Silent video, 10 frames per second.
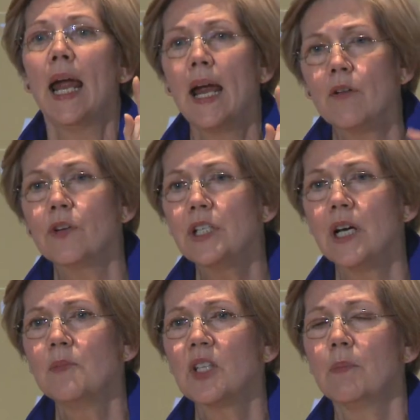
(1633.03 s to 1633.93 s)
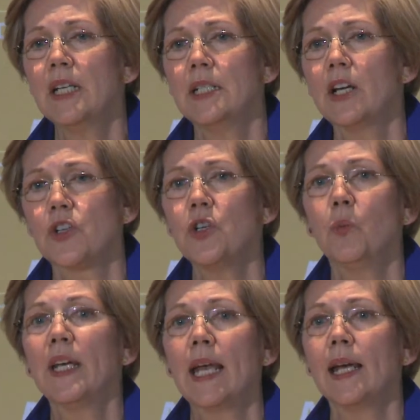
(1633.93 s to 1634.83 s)
Every time somebody tells you
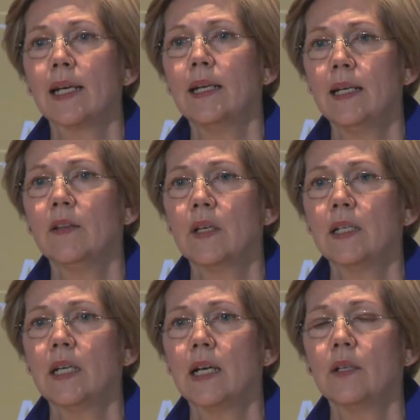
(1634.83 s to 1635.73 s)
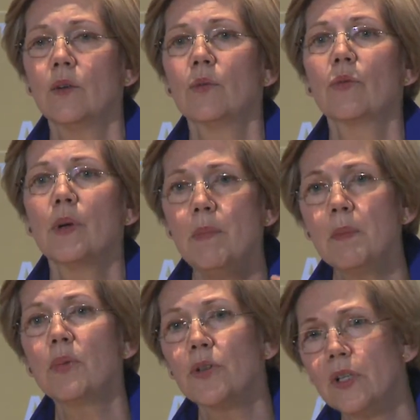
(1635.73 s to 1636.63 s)
we can't get anything done,
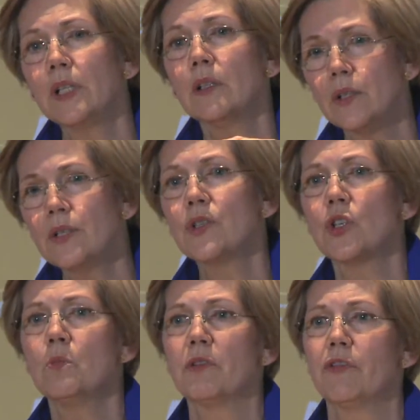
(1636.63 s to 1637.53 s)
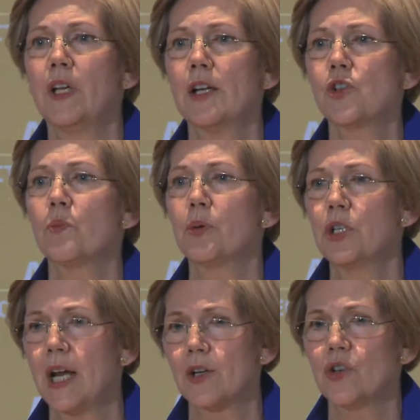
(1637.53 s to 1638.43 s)
remember the little Consumer Financial
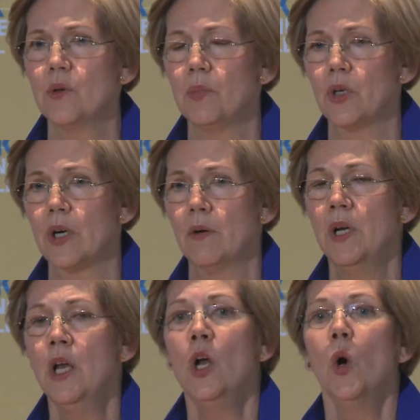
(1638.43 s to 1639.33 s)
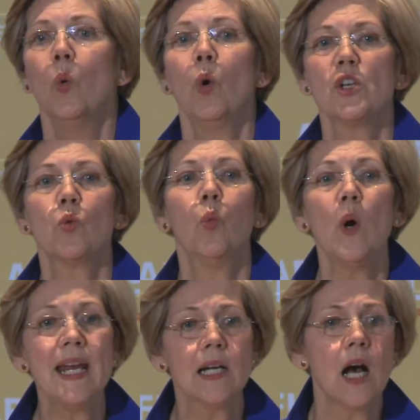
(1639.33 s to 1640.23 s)
Protection Bureau, which
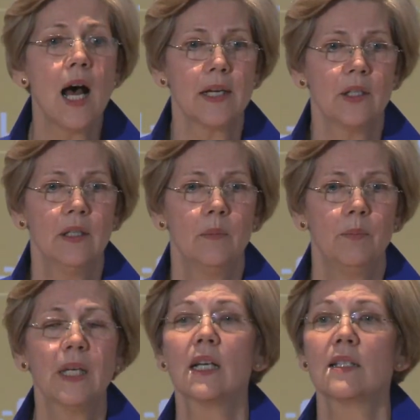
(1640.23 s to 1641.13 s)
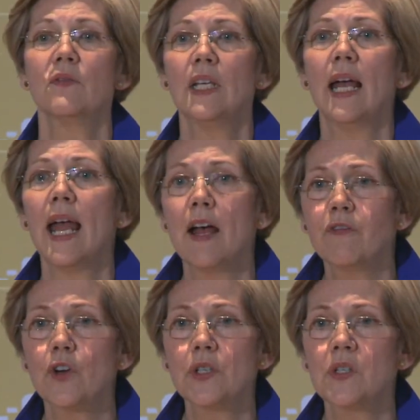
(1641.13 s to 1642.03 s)
we got because of the
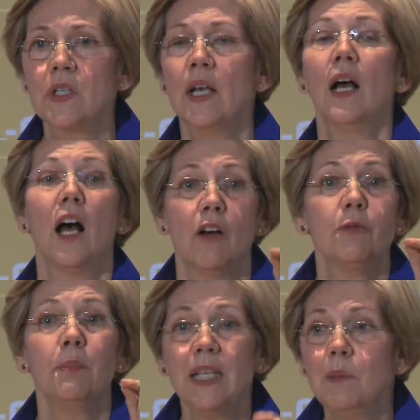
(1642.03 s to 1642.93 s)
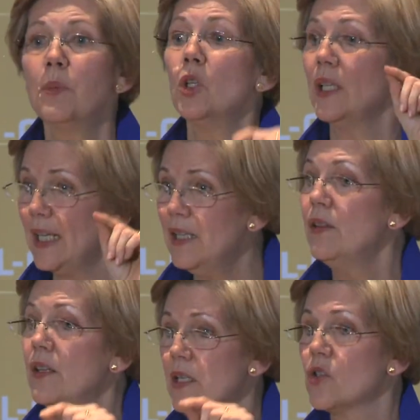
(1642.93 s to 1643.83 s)
efforts of people
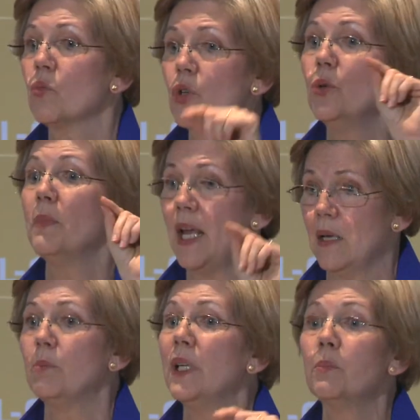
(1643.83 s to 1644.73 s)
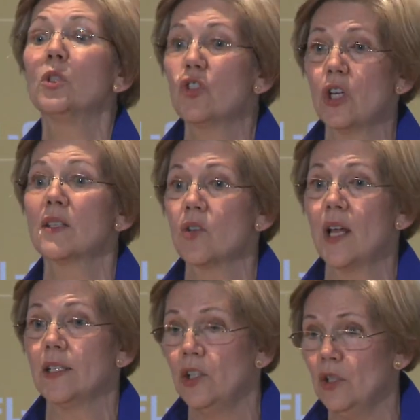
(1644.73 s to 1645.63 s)
in this room and people just
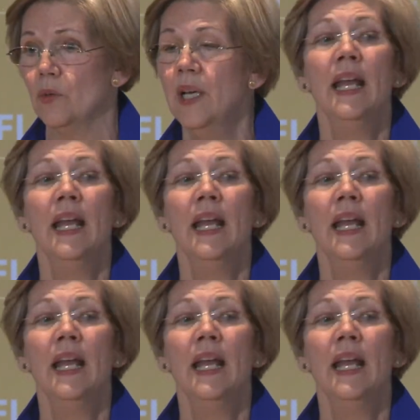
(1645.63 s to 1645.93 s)
like you.